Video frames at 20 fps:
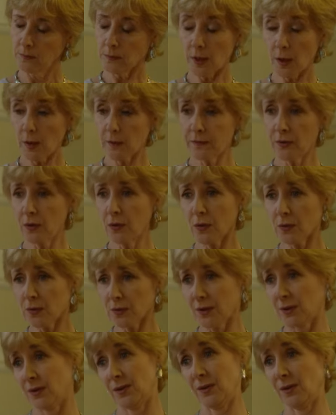No, of
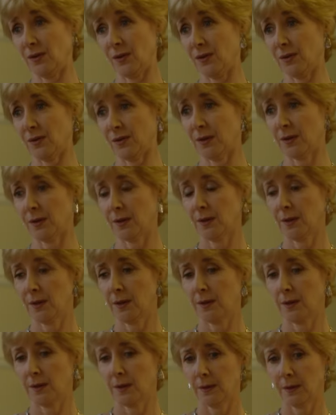course not.
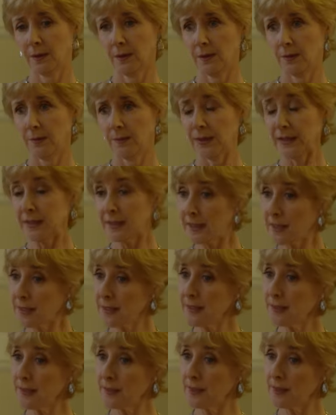But
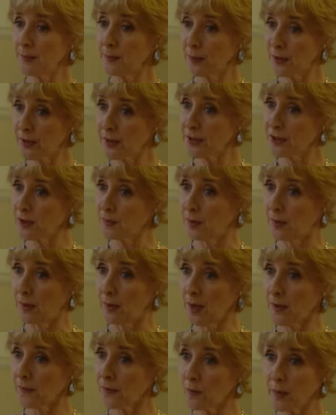decency and principle
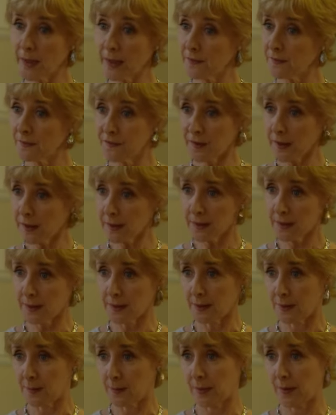aren't the way to fight
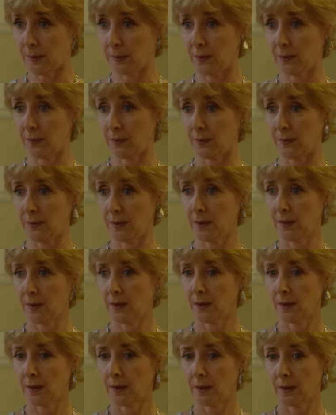these people.
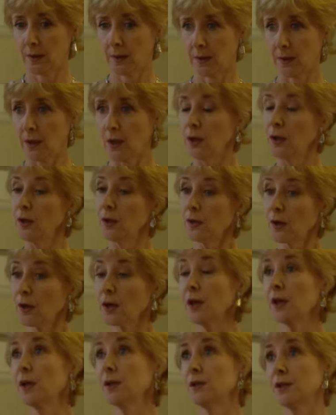You've got
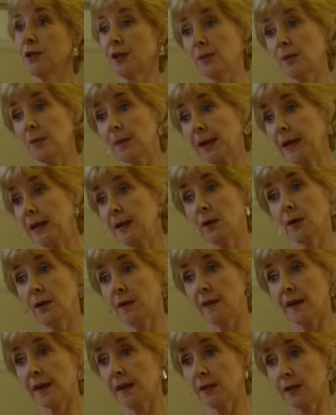to learn to compete
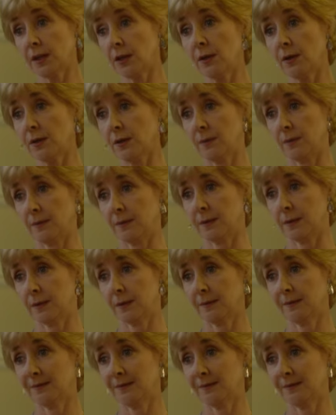on their terms.